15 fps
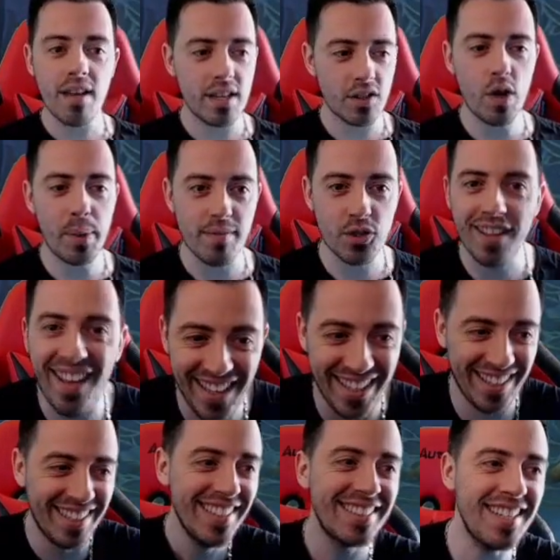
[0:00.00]
Oh, and I got a
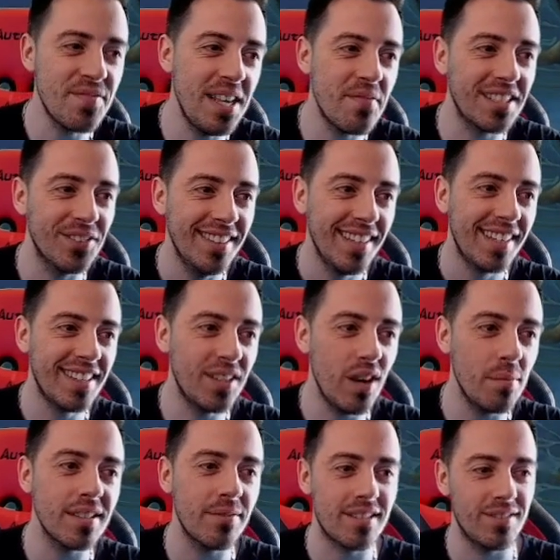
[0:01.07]
new hero,
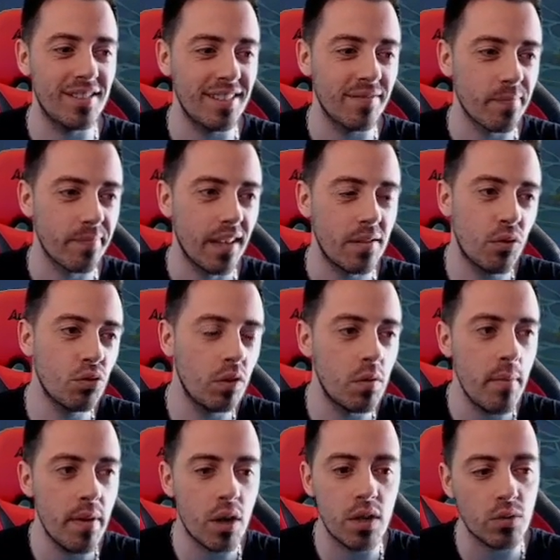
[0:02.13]
Dario. He is a bad
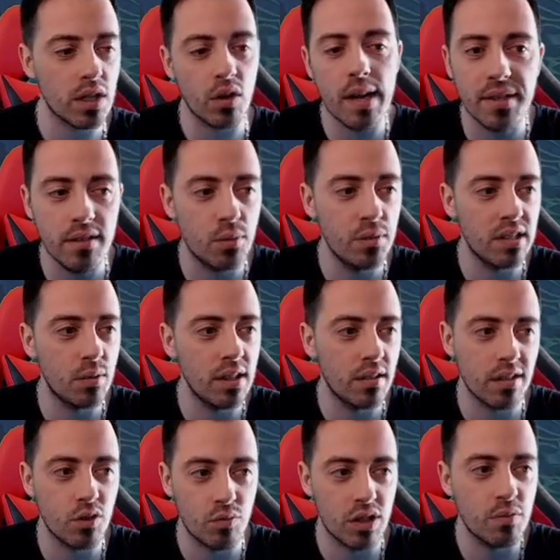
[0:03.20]
hero, but at least
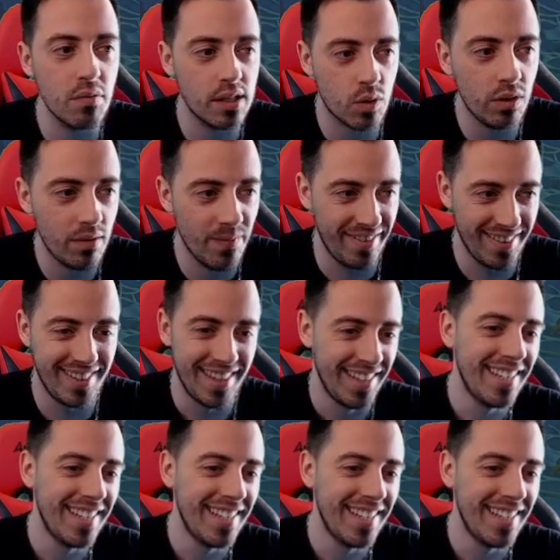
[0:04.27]
I, uh, it's completely